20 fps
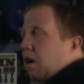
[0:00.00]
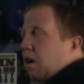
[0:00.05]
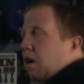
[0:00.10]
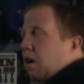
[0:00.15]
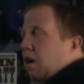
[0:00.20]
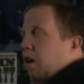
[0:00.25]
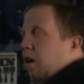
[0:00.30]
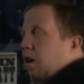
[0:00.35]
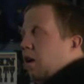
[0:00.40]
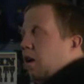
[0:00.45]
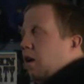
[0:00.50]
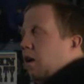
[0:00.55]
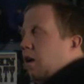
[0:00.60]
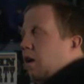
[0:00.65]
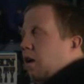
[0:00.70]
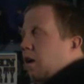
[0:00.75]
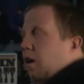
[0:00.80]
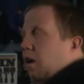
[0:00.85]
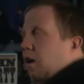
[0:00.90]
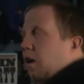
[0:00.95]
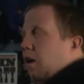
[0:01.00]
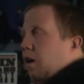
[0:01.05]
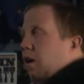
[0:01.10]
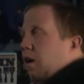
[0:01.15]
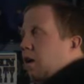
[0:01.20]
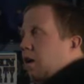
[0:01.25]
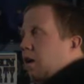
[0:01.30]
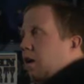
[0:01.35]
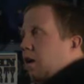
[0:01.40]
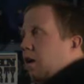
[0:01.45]
and then once
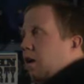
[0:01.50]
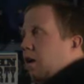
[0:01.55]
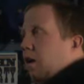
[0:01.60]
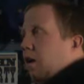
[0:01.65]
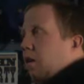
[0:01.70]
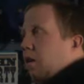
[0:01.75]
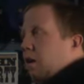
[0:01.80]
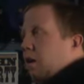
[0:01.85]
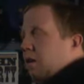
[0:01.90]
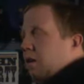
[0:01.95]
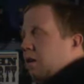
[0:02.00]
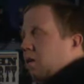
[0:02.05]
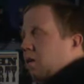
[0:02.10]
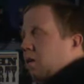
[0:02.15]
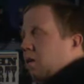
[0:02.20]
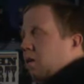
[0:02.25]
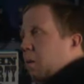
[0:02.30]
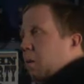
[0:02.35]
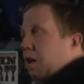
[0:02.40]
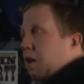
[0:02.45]
he he